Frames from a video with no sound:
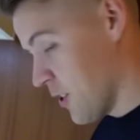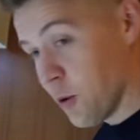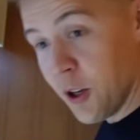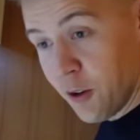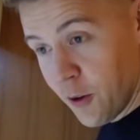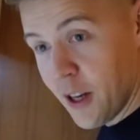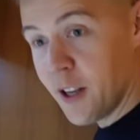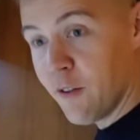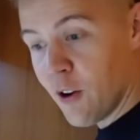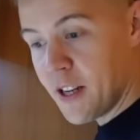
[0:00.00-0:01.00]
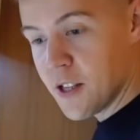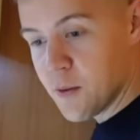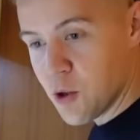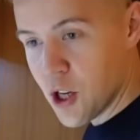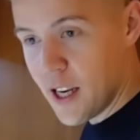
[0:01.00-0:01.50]
So what are you doing now? You've grated some
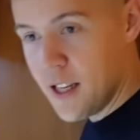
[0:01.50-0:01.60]
cheese?